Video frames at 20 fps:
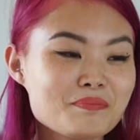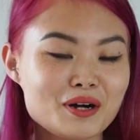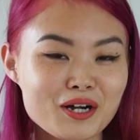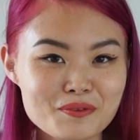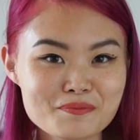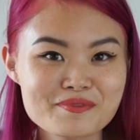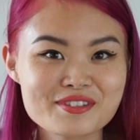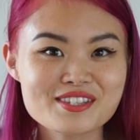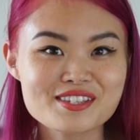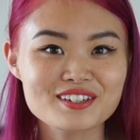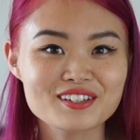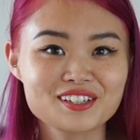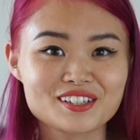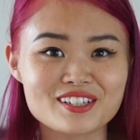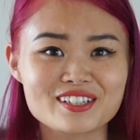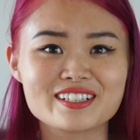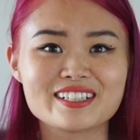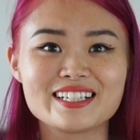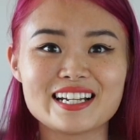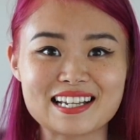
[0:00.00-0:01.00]
pumps
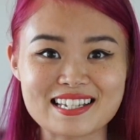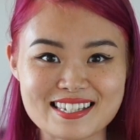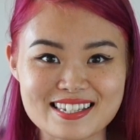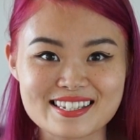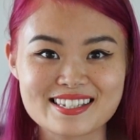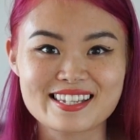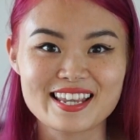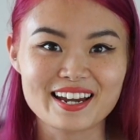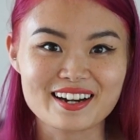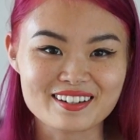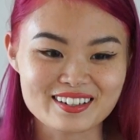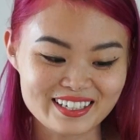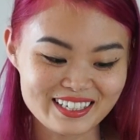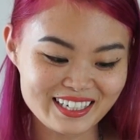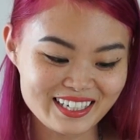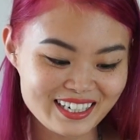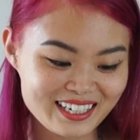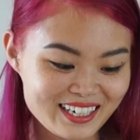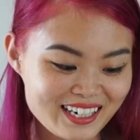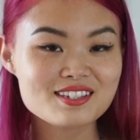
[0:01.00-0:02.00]
are
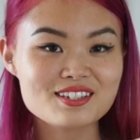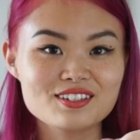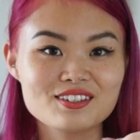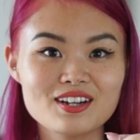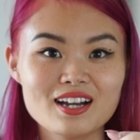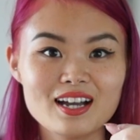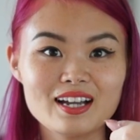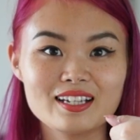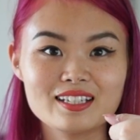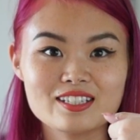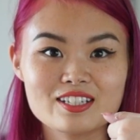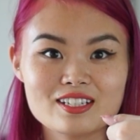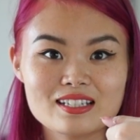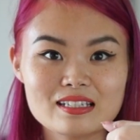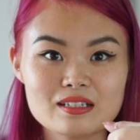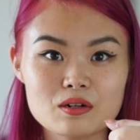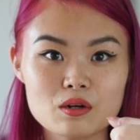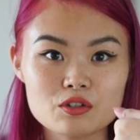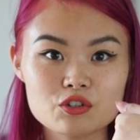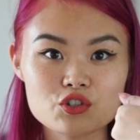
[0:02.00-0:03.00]
necessary. So I
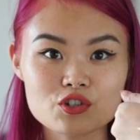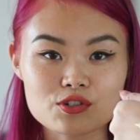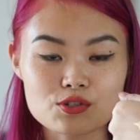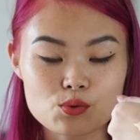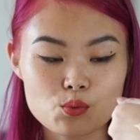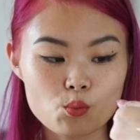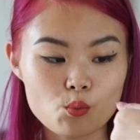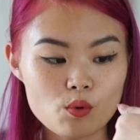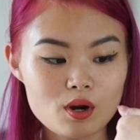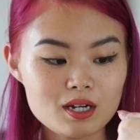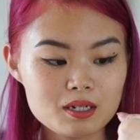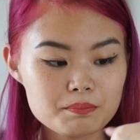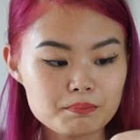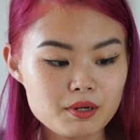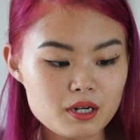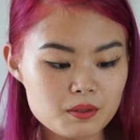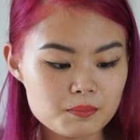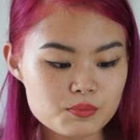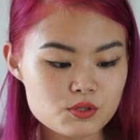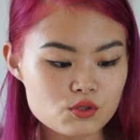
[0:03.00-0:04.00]
did just one
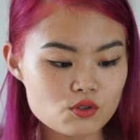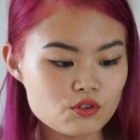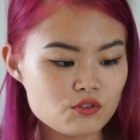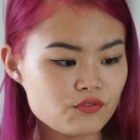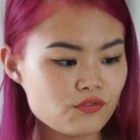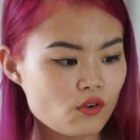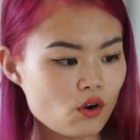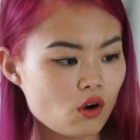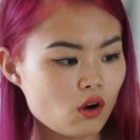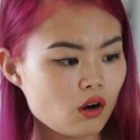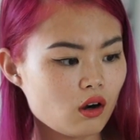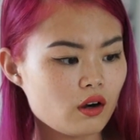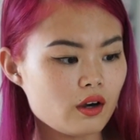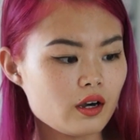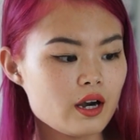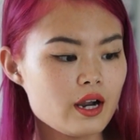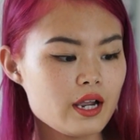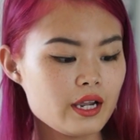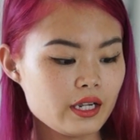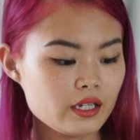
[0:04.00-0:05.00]
pump so
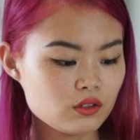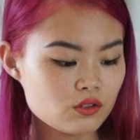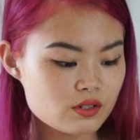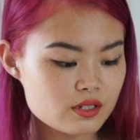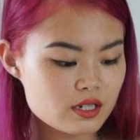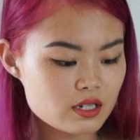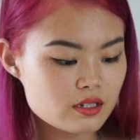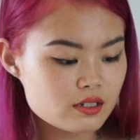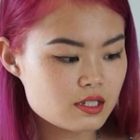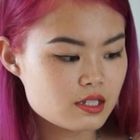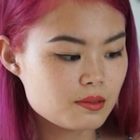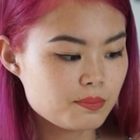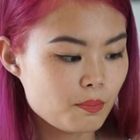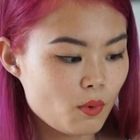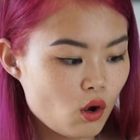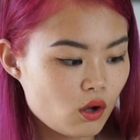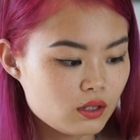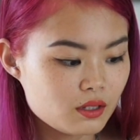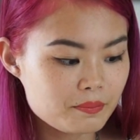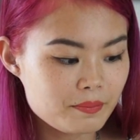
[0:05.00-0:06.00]
far. It looks like a
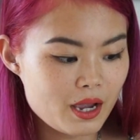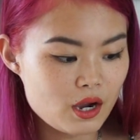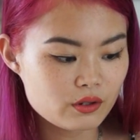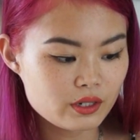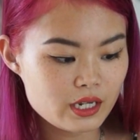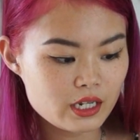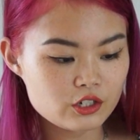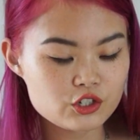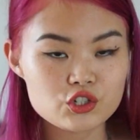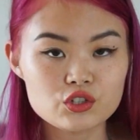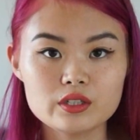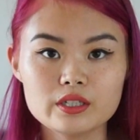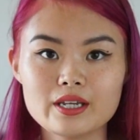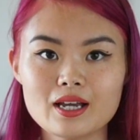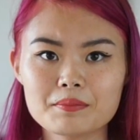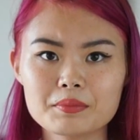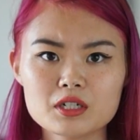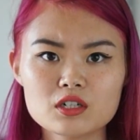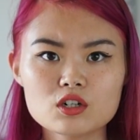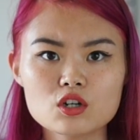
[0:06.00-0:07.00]
small amount actually.
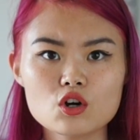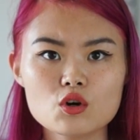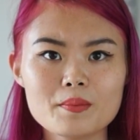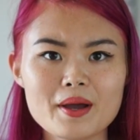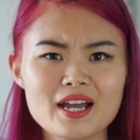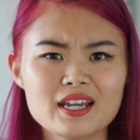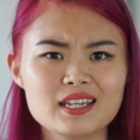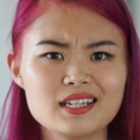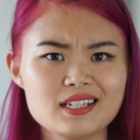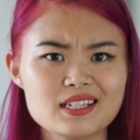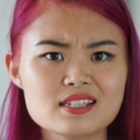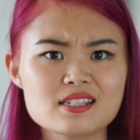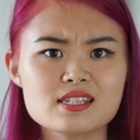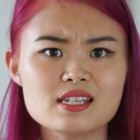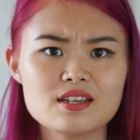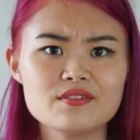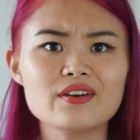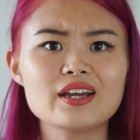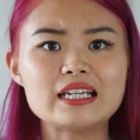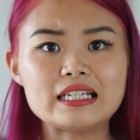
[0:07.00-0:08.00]
I'm gonna go back in and
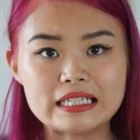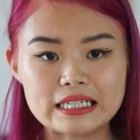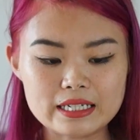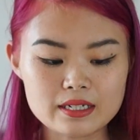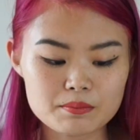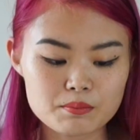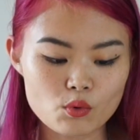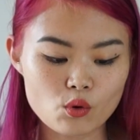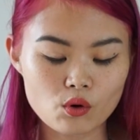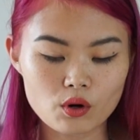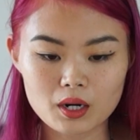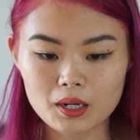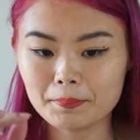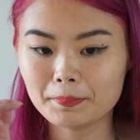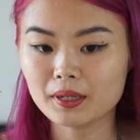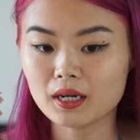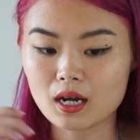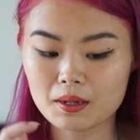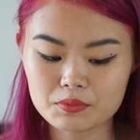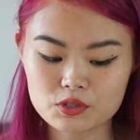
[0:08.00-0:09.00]
see if I need more,
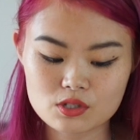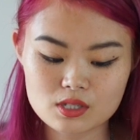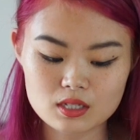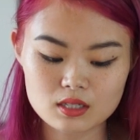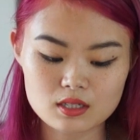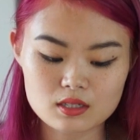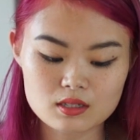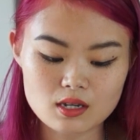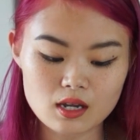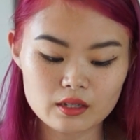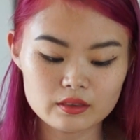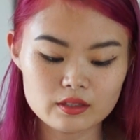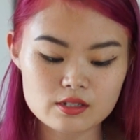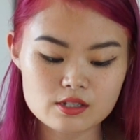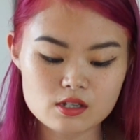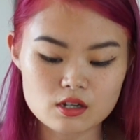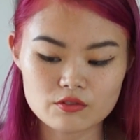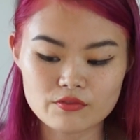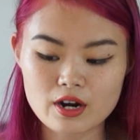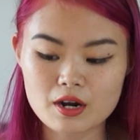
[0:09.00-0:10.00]
but I'm just gonna dot
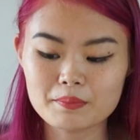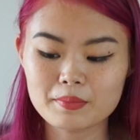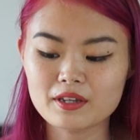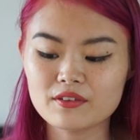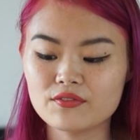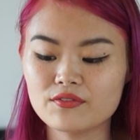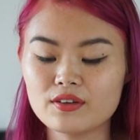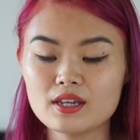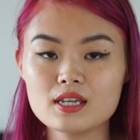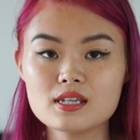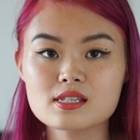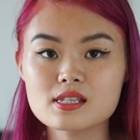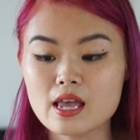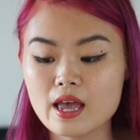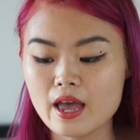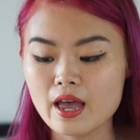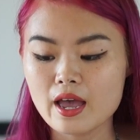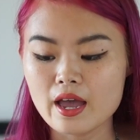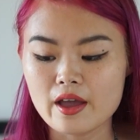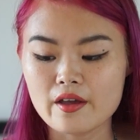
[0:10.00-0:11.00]
this around my face
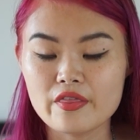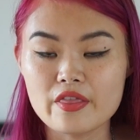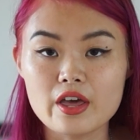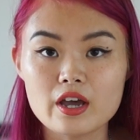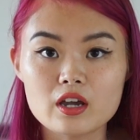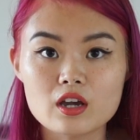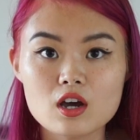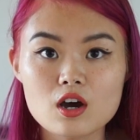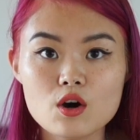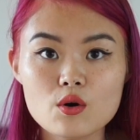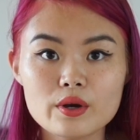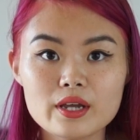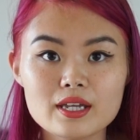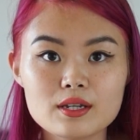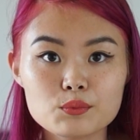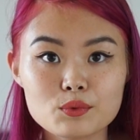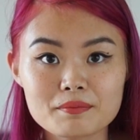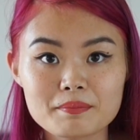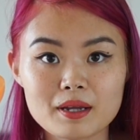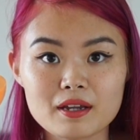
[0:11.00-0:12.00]
and then go
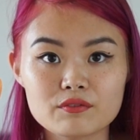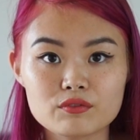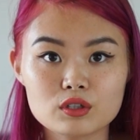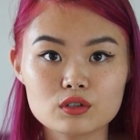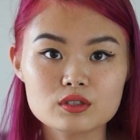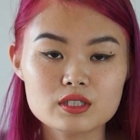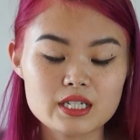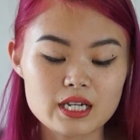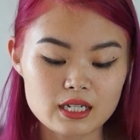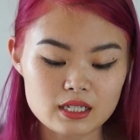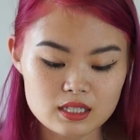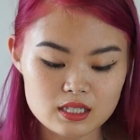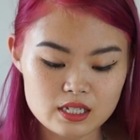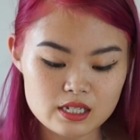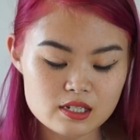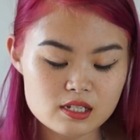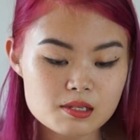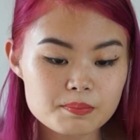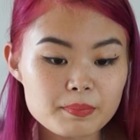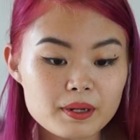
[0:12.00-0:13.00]
in with my Real
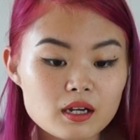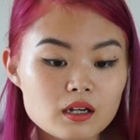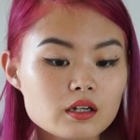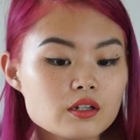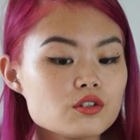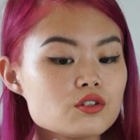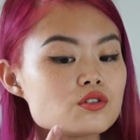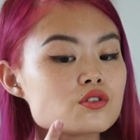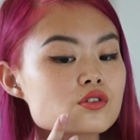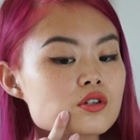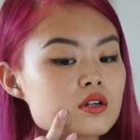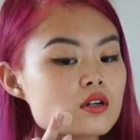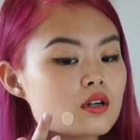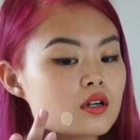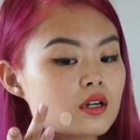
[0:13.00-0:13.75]
Technique sponge.